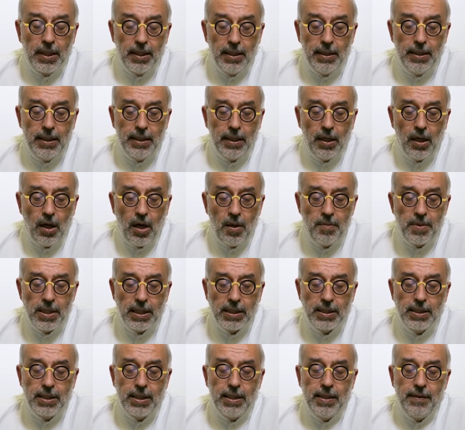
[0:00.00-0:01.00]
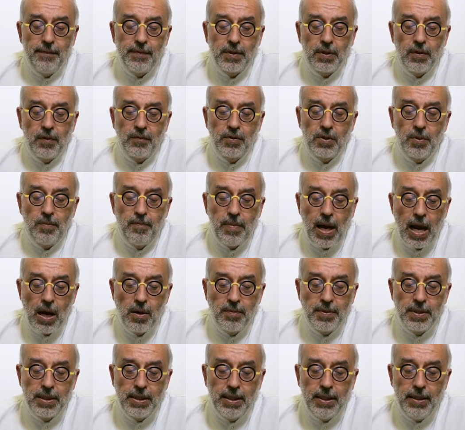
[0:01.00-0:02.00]
The objectives of the
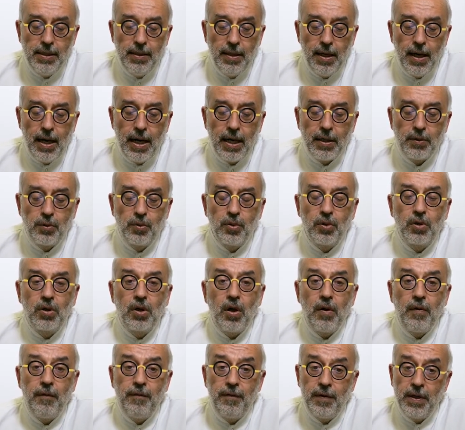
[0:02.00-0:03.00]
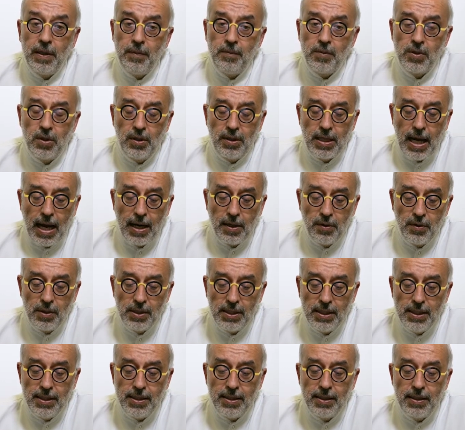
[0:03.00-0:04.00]
biopsy are to confirm the
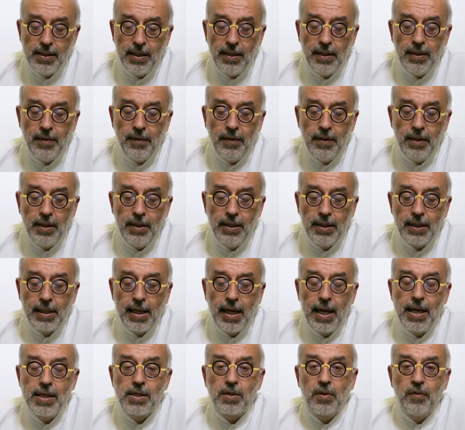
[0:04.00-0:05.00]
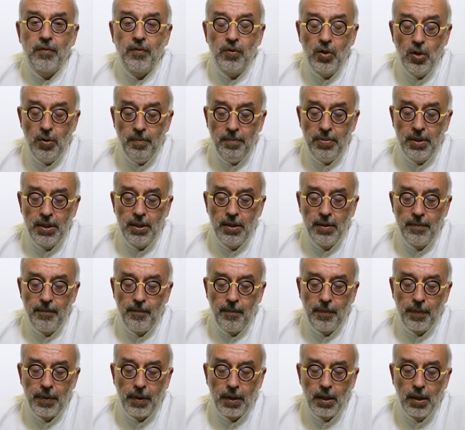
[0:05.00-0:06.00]
diagnosis if in case of doubt,
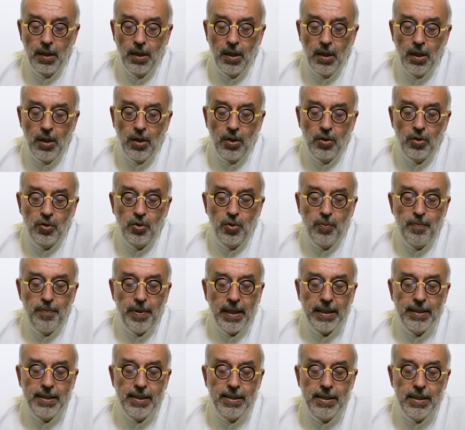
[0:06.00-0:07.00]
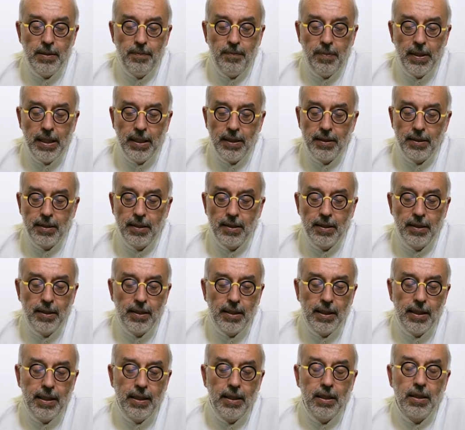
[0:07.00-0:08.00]
to participate
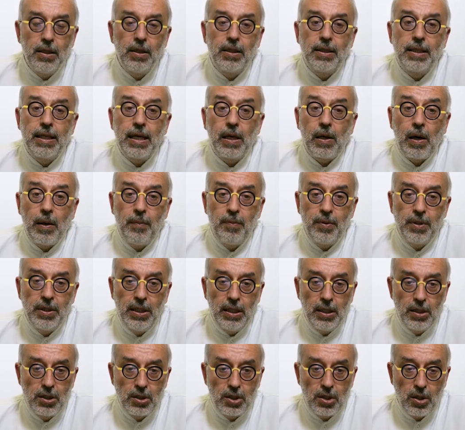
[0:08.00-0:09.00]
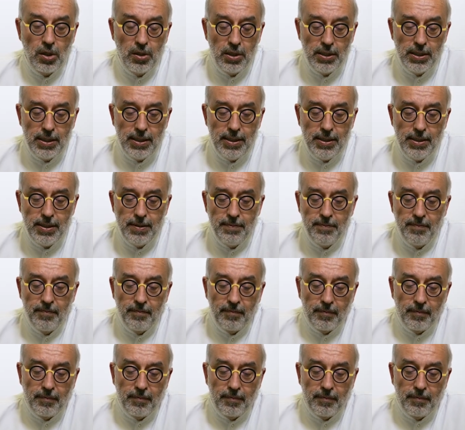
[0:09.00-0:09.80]
in the therapeutic choices,